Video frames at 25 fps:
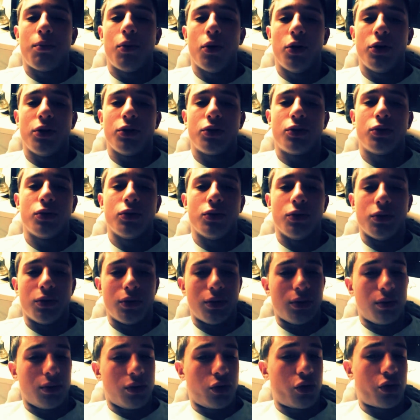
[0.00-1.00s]
Point two.
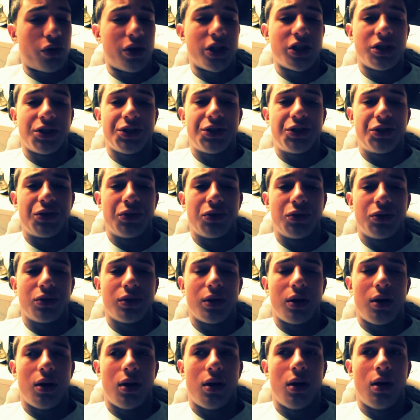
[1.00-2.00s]
Trust
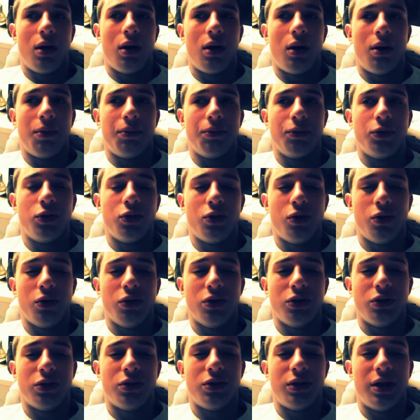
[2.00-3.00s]
issues. Um, you
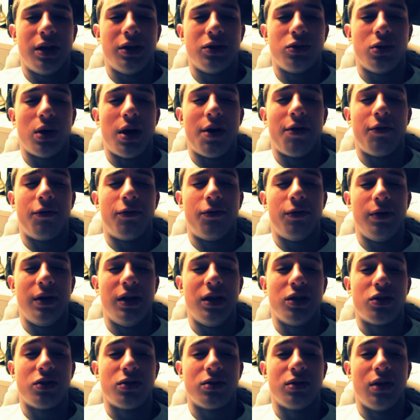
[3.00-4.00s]
girls tend to have
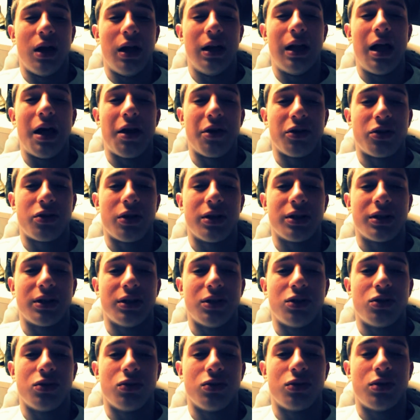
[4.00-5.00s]
really a lot of trust
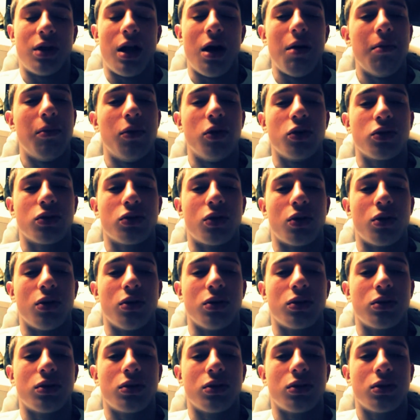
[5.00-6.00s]
issues. Not most
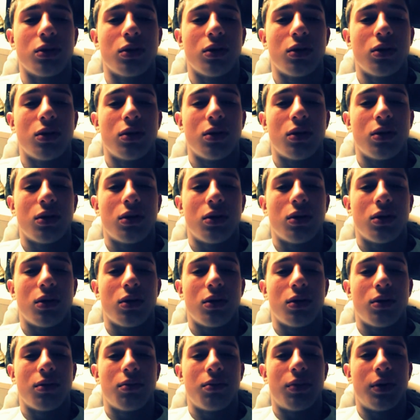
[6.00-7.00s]
girls,
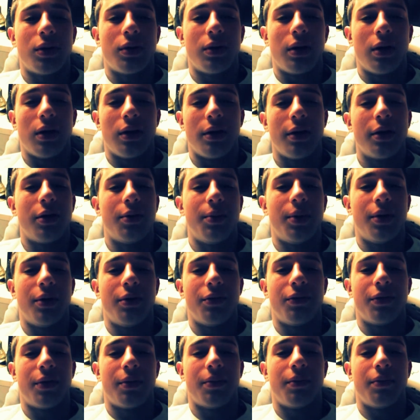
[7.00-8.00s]
but a little bit
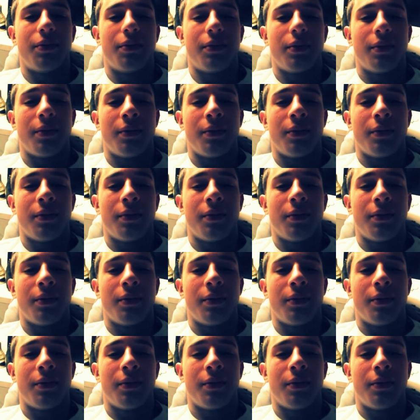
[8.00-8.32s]
of them.